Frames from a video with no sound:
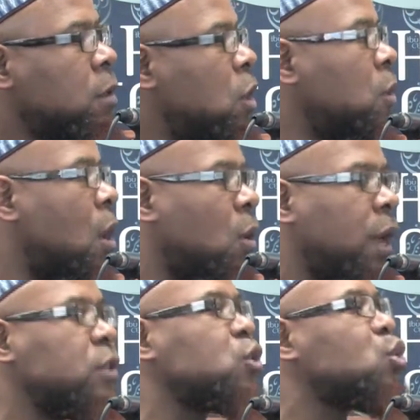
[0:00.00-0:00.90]
you know,
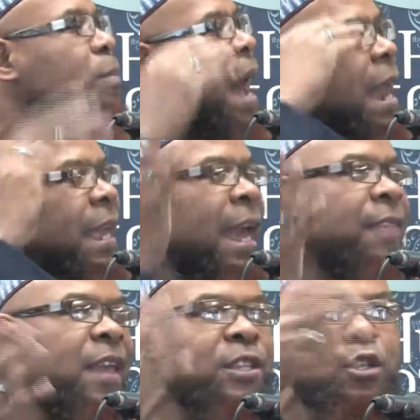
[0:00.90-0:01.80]
in Somalia
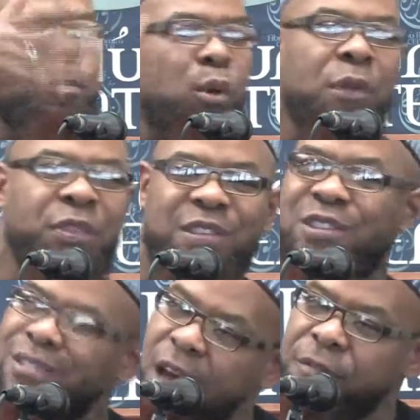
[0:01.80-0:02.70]
and they support this
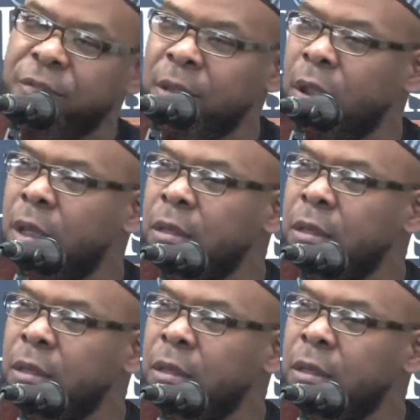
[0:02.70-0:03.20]
stuff